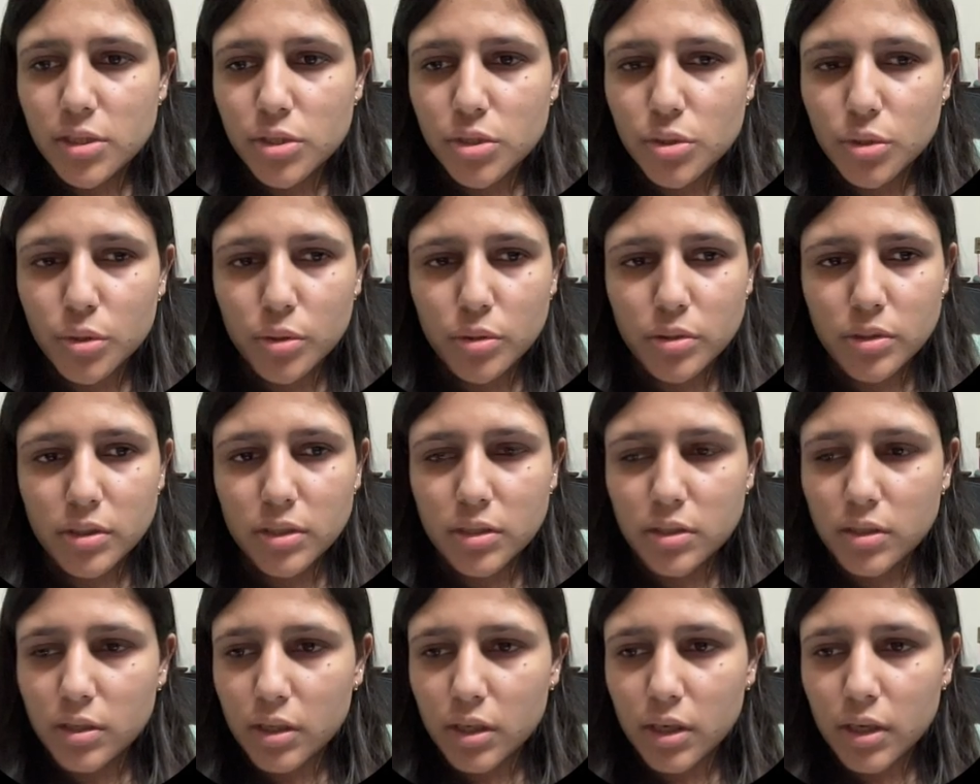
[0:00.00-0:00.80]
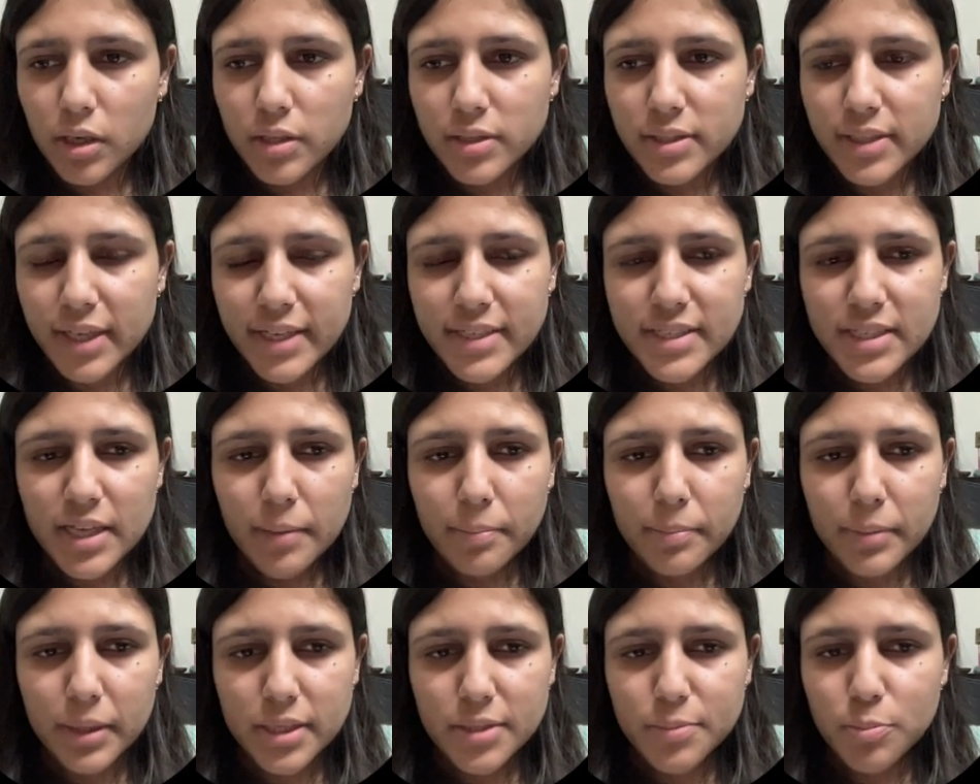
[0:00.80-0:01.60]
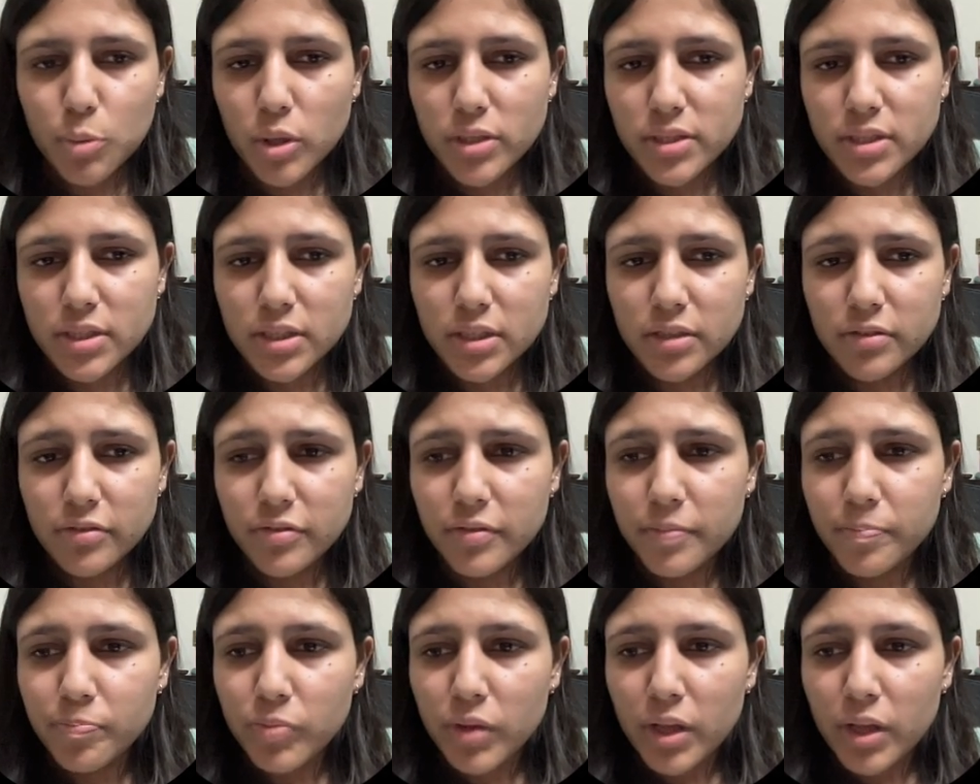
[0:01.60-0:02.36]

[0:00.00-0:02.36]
So second sample is positive,